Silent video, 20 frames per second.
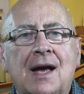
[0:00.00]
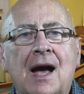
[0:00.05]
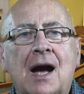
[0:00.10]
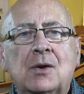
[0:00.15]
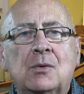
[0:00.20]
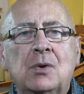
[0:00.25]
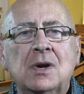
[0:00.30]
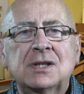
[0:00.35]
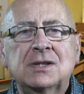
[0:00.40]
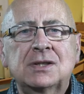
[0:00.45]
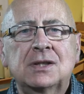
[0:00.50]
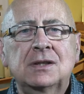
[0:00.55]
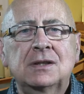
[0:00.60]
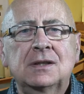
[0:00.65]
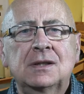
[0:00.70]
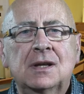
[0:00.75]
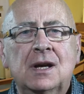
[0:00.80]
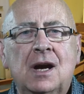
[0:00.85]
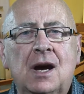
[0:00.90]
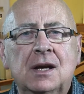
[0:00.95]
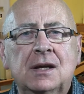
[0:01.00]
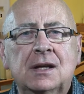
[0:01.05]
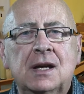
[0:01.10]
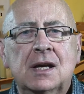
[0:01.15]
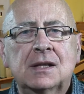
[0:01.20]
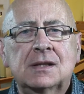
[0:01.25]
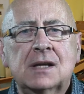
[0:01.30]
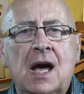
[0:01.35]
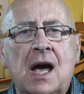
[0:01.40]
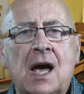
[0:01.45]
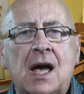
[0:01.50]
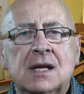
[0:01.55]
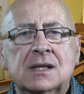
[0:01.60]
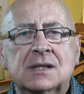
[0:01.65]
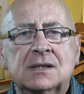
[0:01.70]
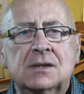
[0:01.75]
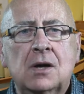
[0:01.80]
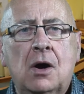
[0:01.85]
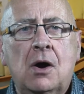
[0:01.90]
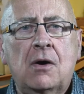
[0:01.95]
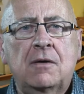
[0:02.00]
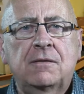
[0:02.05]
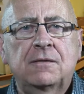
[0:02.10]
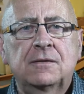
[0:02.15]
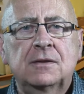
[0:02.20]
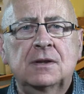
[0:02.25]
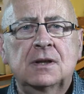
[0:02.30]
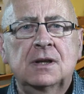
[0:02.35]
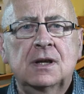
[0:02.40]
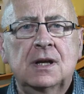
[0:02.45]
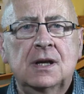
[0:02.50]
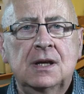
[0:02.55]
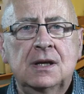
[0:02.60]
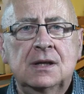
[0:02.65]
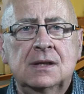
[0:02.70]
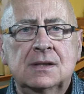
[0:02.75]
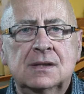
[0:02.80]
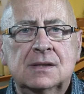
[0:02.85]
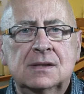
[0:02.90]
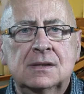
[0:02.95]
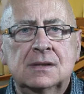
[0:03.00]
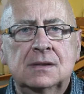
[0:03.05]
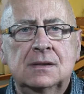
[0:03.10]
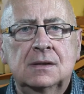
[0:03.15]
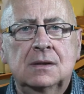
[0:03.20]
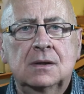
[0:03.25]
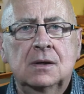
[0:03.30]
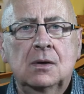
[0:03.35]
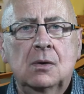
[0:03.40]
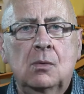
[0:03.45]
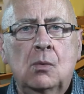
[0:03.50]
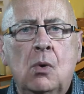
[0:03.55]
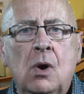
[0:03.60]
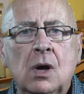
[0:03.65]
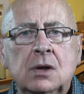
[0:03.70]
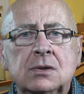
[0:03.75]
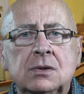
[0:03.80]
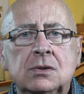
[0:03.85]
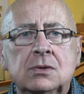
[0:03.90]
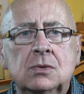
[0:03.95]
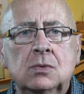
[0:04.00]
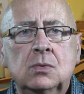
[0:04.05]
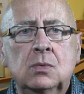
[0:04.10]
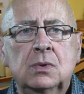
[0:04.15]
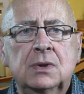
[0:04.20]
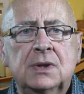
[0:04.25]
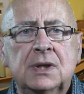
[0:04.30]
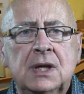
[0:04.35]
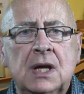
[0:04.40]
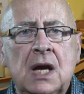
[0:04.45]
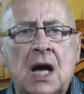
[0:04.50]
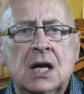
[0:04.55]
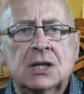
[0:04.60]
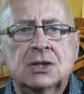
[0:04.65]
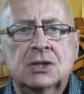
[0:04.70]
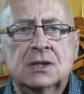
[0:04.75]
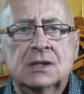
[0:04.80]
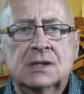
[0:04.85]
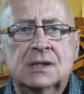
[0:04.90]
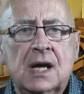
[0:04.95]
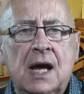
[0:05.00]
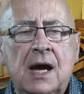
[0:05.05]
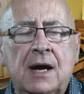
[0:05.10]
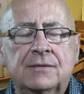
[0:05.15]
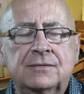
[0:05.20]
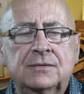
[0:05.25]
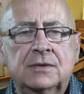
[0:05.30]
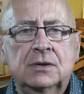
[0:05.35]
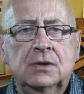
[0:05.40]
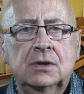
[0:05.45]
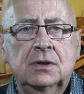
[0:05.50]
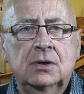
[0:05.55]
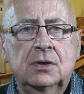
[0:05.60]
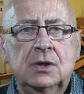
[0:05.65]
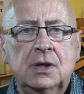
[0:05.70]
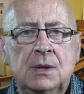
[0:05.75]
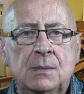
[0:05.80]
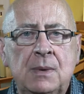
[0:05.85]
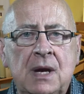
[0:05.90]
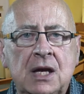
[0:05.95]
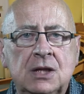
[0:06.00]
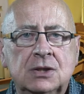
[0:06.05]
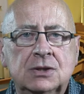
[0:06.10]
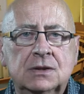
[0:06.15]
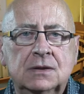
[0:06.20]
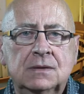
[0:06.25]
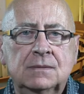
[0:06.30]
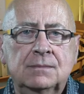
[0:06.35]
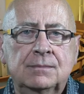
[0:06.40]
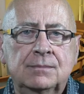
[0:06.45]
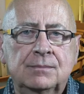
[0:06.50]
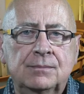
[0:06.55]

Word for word: A question I get asked often is what to do with the ashes after a cremation.